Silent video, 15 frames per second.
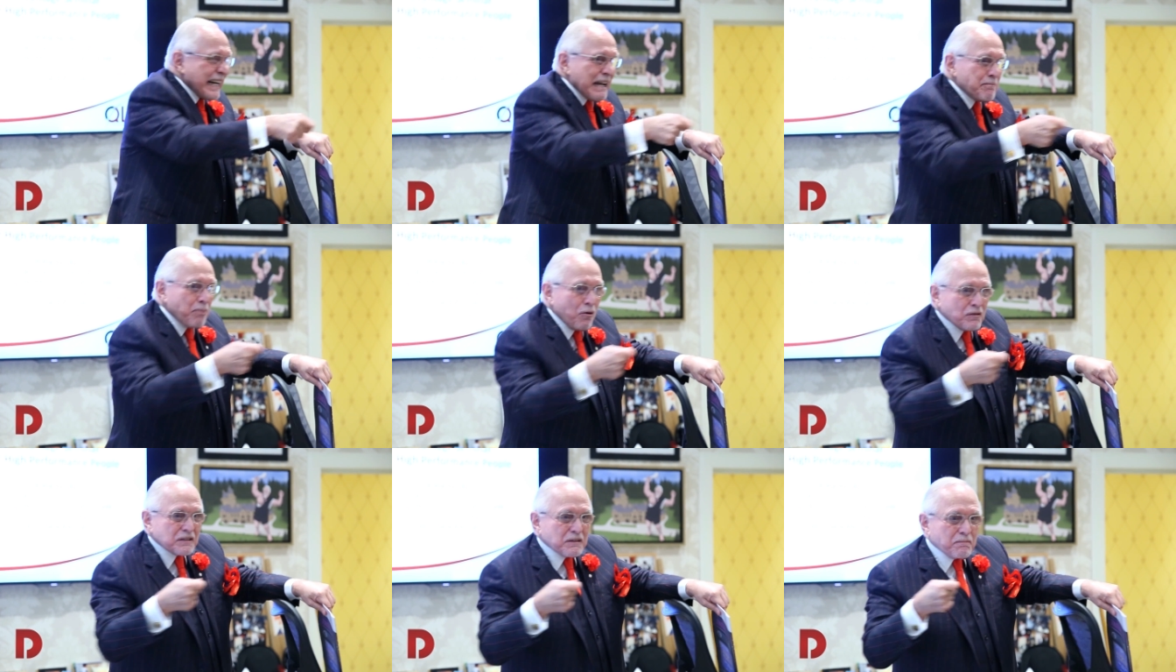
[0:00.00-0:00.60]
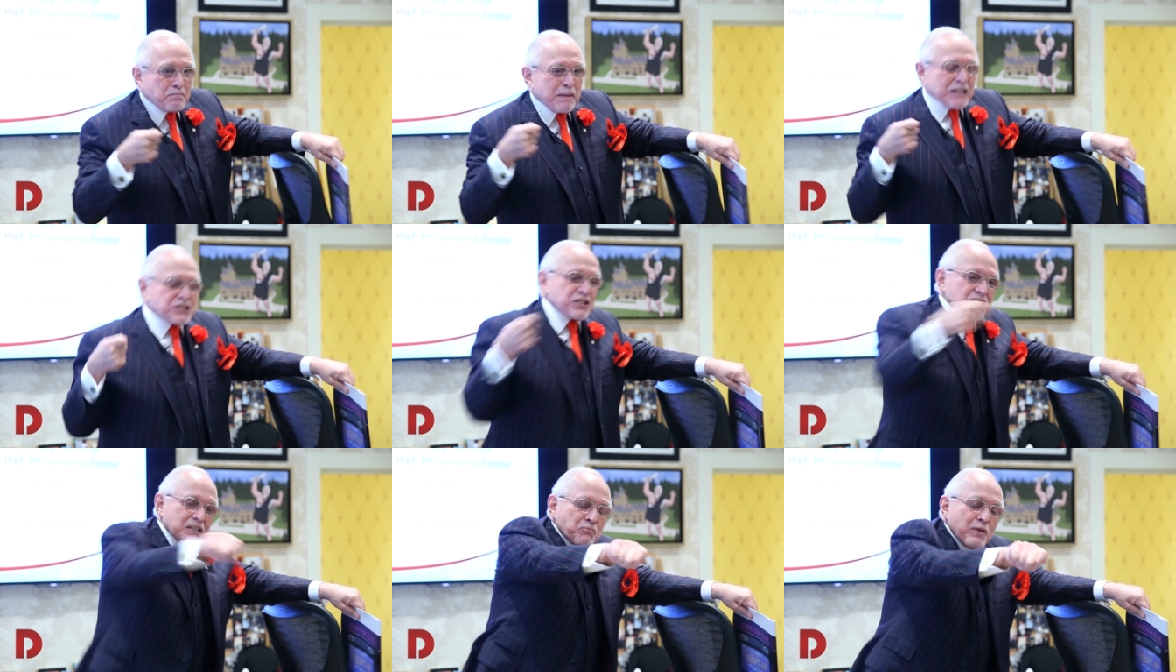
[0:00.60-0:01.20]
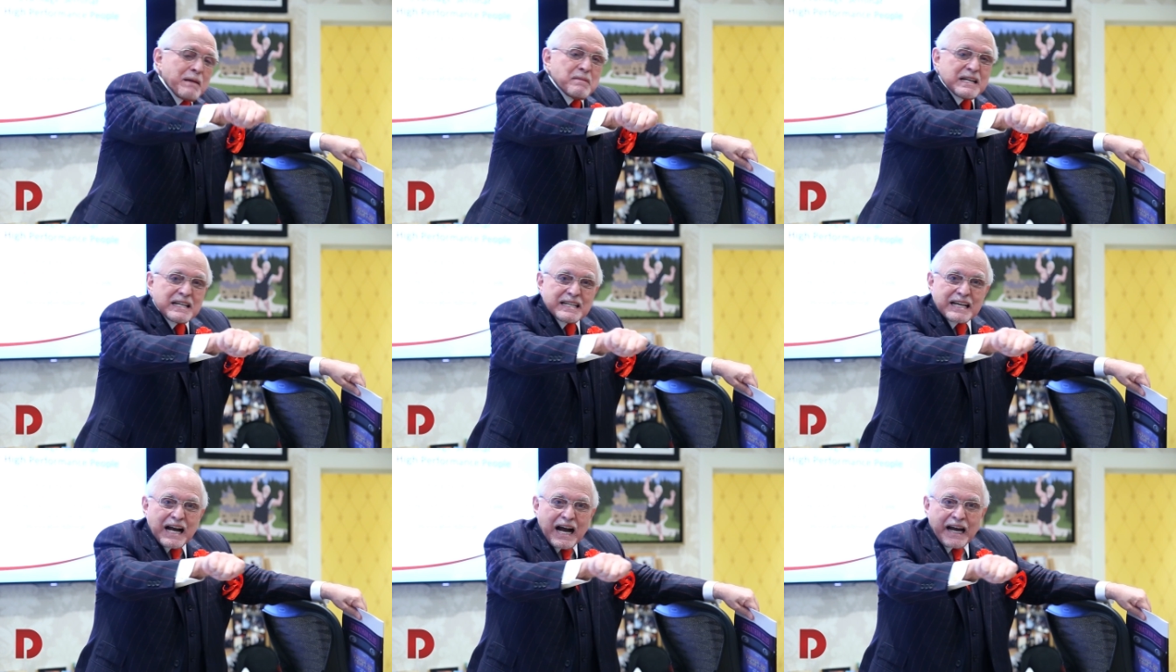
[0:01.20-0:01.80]
eye, and I poked the bitches, women
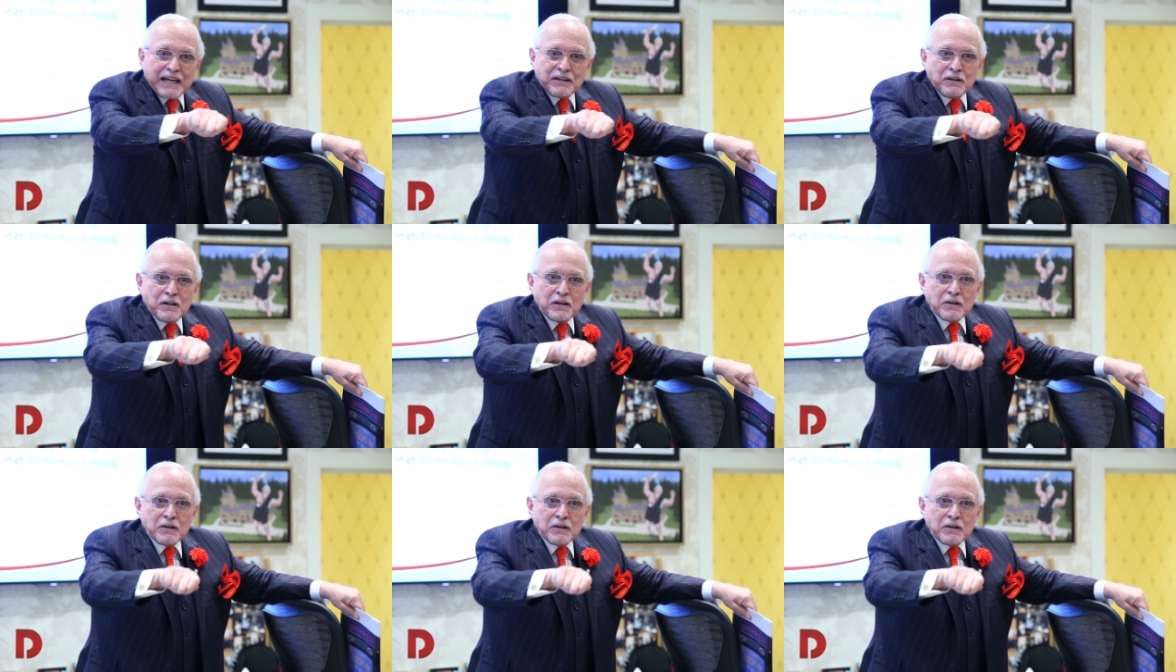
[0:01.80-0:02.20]
in the eye